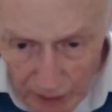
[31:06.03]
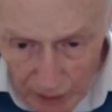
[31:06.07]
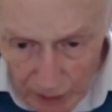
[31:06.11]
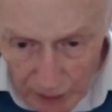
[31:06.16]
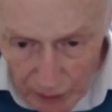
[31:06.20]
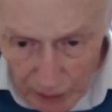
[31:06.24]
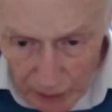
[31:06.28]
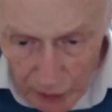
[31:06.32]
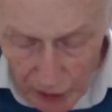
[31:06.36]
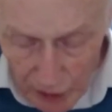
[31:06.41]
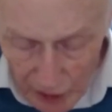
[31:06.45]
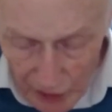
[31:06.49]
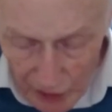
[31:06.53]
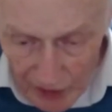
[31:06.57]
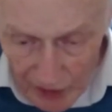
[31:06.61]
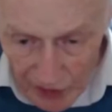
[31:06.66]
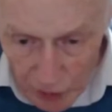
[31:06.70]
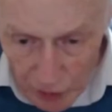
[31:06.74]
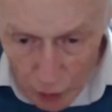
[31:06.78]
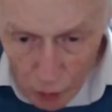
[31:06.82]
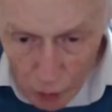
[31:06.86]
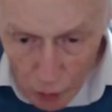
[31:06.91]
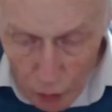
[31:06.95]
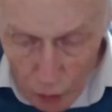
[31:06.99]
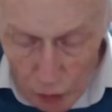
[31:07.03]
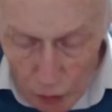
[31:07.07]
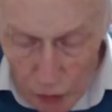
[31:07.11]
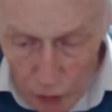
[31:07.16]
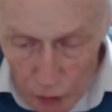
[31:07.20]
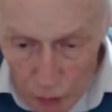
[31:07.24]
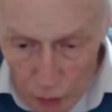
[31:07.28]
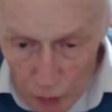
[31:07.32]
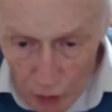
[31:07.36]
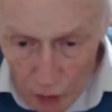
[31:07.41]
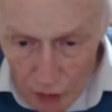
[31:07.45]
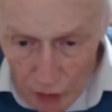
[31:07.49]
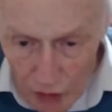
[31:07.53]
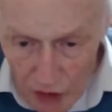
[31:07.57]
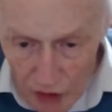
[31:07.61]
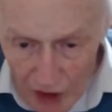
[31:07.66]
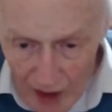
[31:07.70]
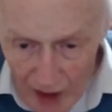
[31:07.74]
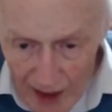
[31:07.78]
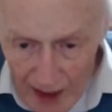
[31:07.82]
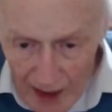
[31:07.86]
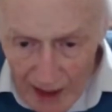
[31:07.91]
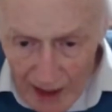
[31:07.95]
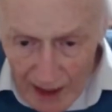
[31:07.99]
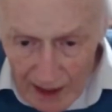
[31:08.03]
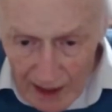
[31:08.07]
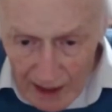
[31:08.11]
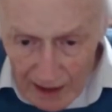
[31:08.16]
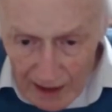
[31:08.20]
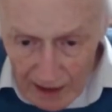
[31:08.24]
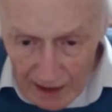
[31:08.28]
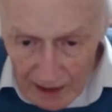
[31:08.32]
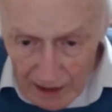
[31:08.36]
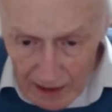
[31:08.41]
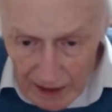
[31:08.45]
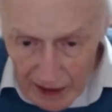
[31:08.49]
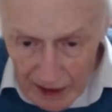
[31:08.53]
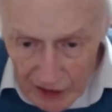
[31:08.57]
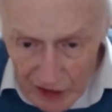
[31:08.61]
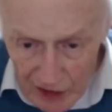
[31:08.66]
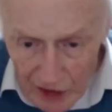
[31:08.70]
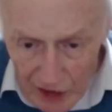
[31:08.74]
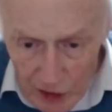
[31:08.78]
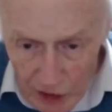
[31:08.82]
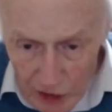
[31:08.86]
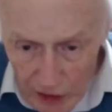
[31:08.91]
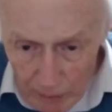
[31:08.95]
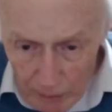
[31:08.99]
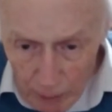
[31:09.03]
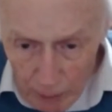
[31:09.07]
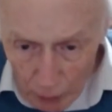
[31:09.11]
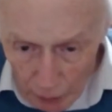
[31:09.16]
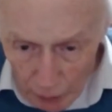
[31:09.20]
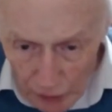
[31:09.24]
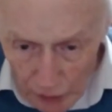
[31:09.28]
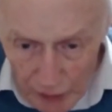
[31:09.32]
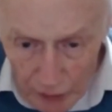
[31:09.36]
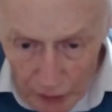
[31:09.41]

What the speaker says: you did in this course was essentially modern.